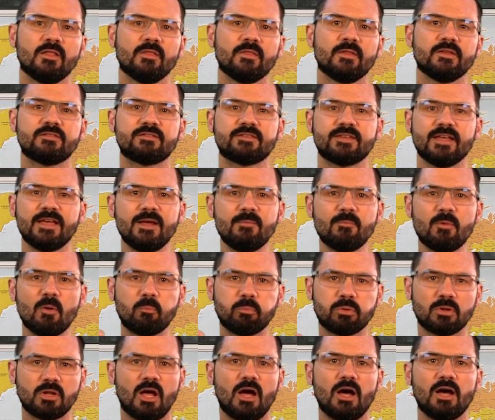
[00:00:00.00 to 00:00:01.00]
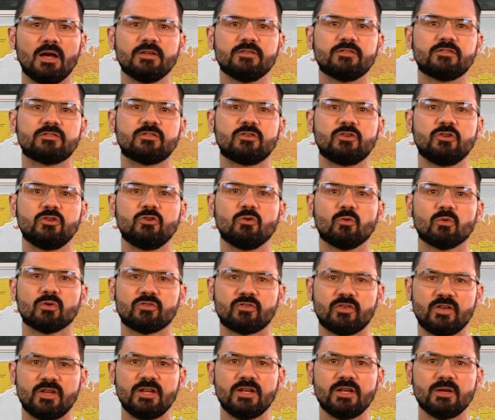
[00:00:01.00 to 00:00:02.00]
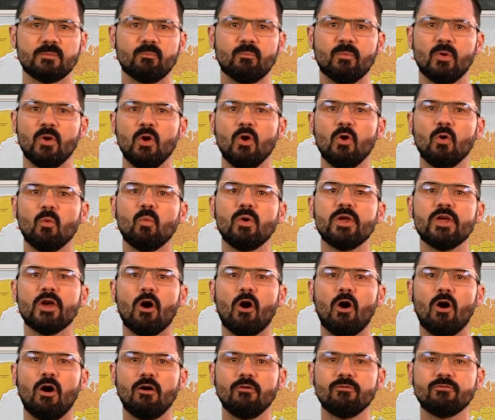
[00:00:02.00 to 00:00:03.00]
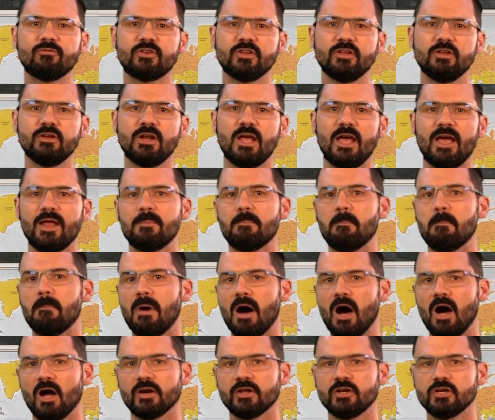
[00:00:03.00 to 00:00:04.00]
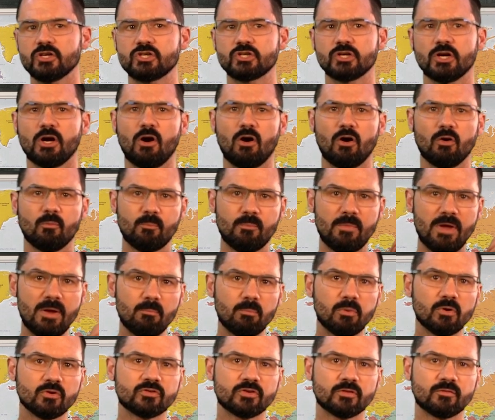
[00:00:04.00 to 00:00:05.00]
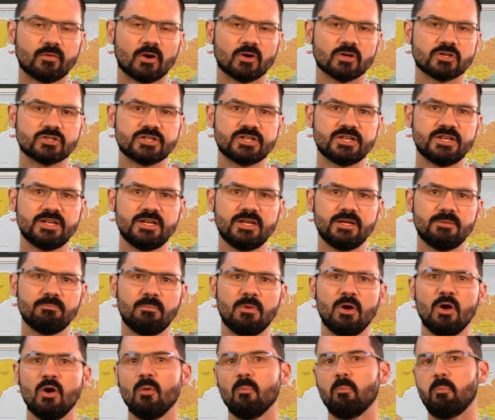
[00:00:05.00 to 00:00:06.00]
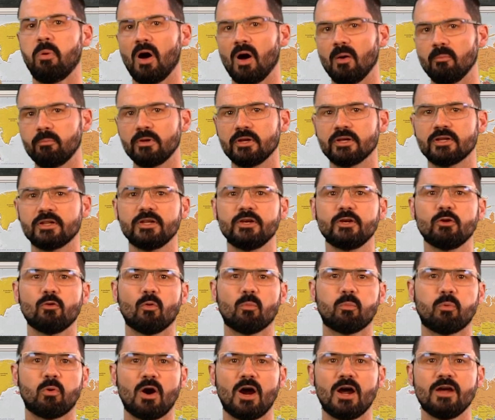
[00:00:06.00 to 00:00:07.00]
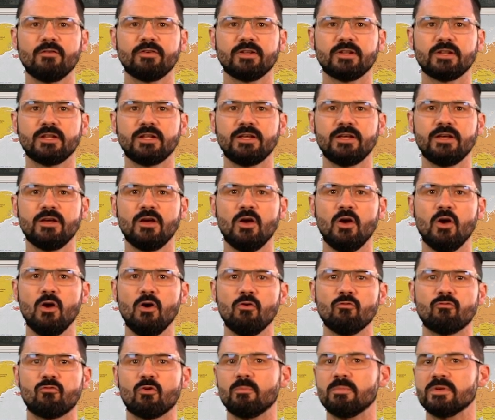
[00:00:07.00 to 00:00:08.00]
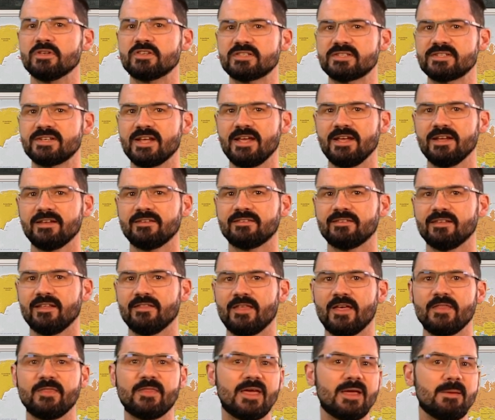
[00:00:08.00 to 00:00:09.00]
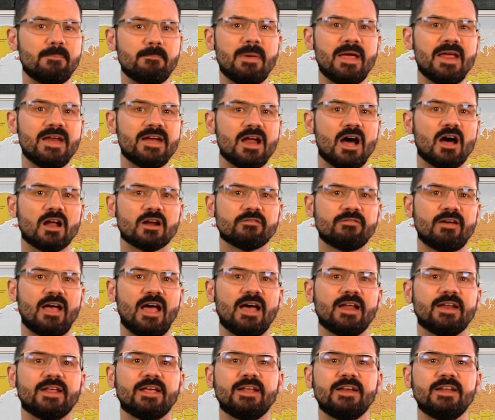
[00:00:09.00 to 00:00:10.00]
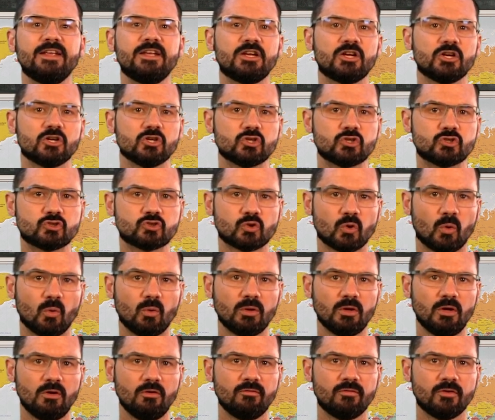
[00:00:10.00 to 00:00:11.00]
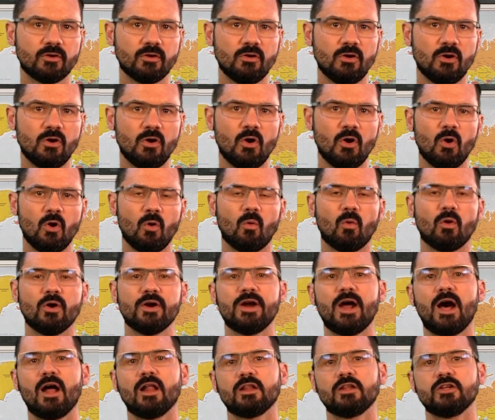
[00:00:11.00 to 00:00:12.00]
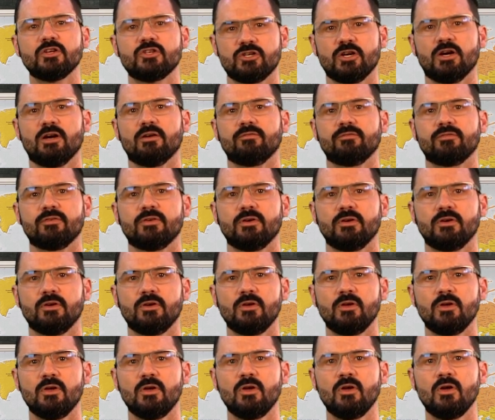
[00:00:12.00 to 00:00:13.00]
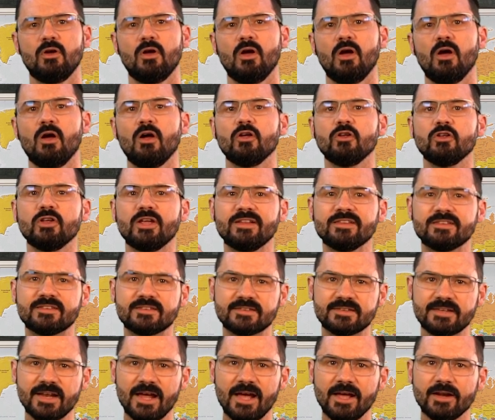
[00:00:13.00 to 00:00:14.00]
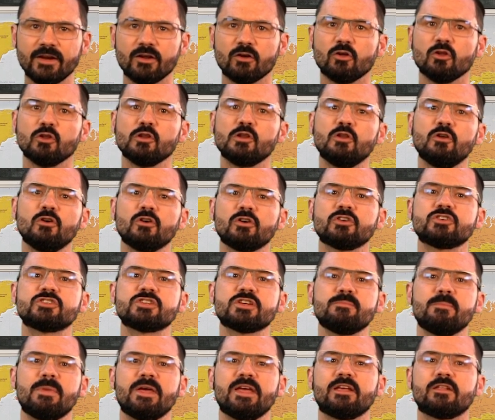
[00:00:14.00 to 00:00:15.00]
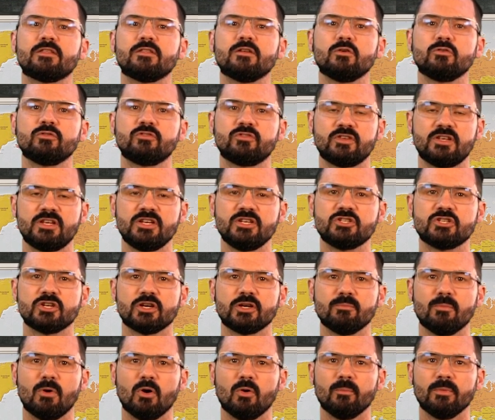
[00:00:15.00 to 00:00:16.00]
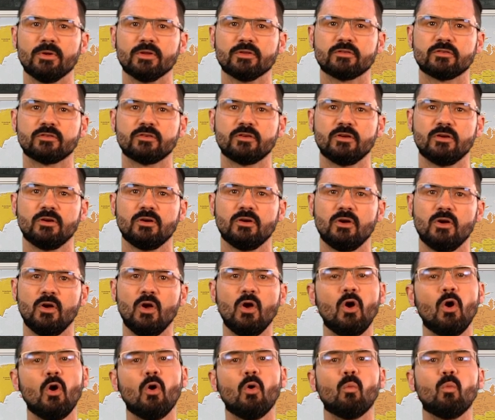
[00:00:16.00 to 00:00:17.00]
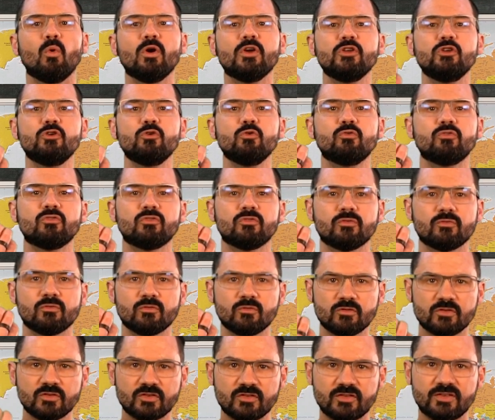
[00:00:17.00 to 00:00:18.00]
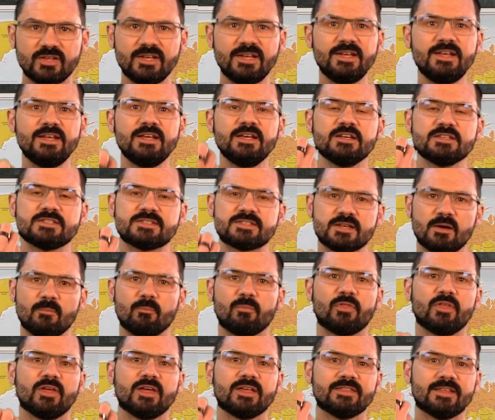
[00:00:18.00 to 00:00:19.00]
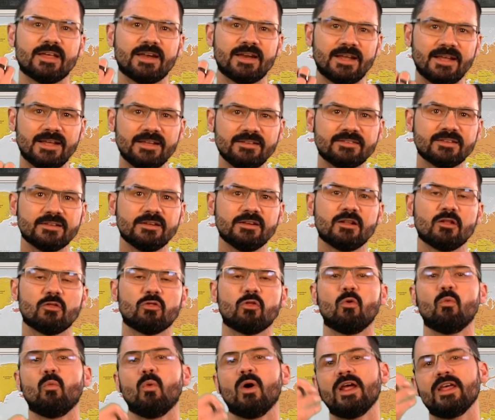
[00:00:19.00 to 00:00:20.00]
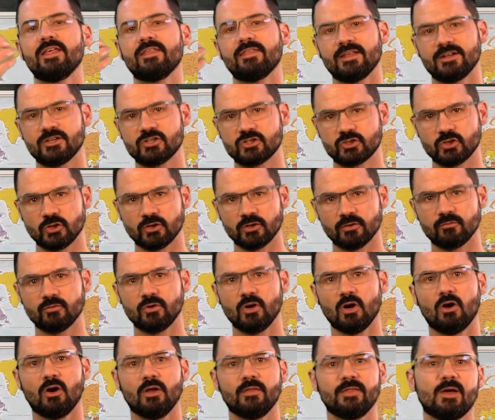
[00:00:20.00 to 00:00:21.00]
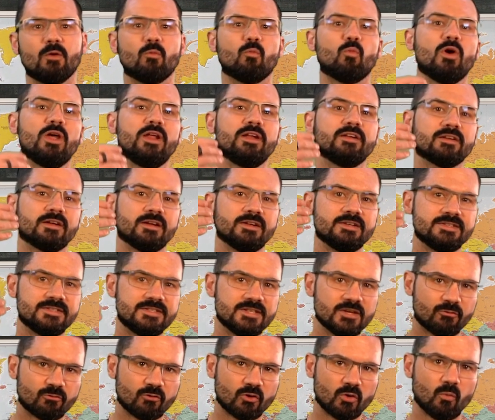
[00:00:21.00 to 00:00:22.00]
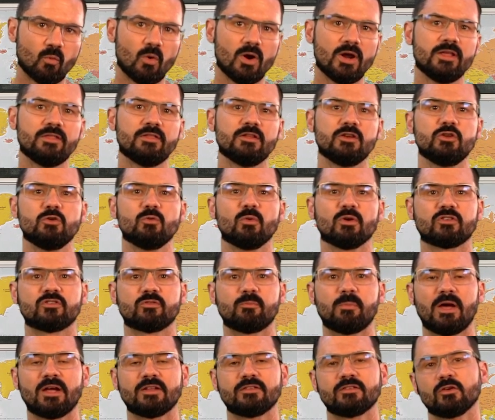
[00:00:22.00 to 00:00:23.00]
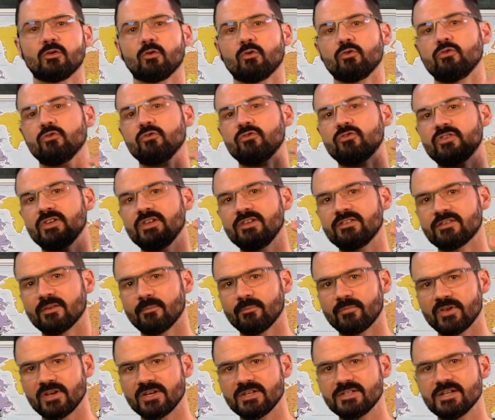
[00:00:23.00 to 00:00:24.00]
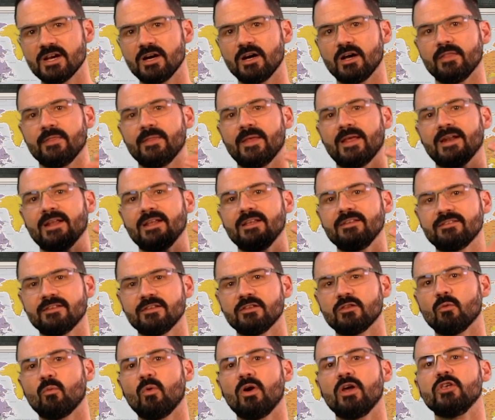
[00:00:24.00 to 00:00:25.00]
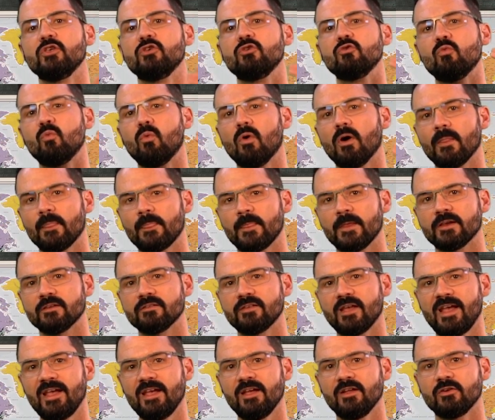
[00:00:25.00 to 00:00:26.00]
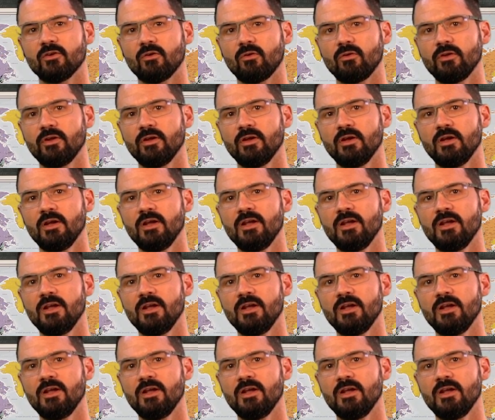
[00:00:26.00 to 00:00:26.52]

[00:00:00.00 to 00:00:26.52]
The same applies to your team. We often admonish members of our team publicly or privately, for mistakes that they may not have had any control over or knowledge of. Instead, look to make those teaching moments. When you see something that isn't the way it should have gone, that went a different way than you expected, or you see something done that isn't the way you want things handled,